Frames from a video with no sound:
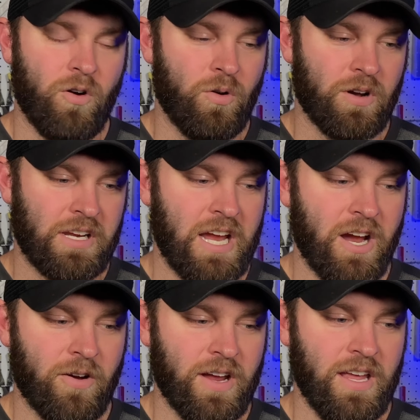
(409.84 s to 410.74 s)
or
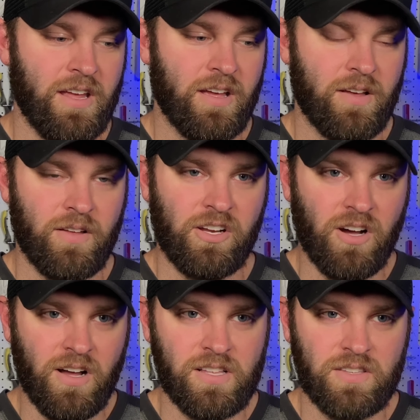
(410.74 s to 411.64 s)
carry
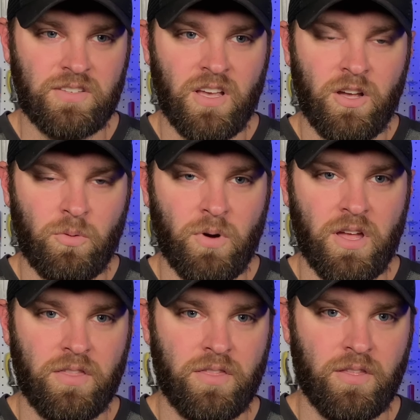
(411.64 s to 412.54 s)
guns
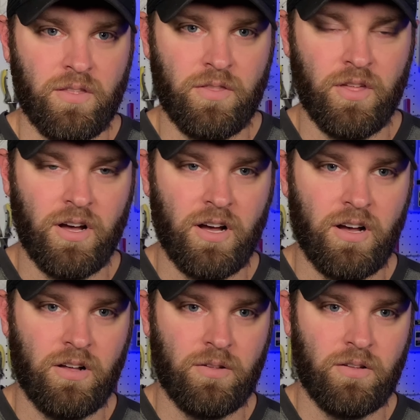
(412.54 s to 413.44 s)
with
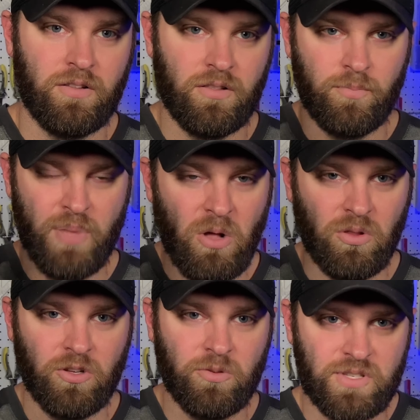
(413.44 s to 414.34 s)
the belt
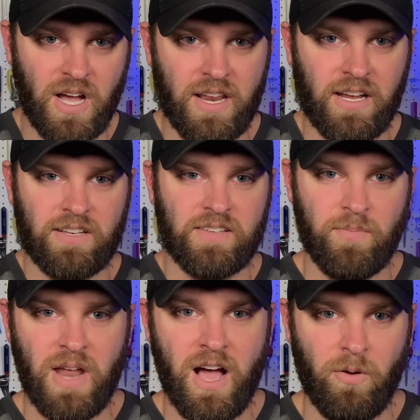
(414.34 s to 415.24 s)
loops on it because
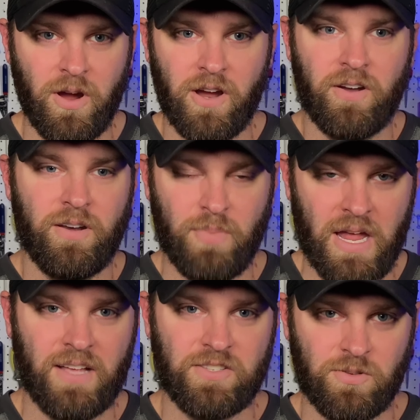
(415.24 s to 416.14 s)
I'm not wearing
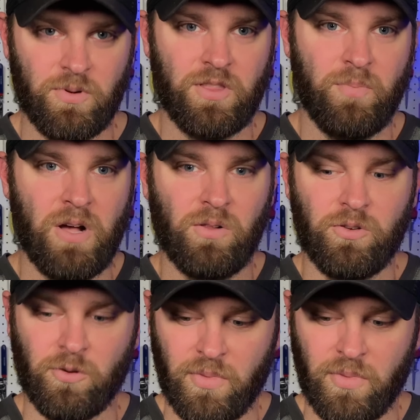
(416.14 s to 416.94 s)
pants with the belt loop.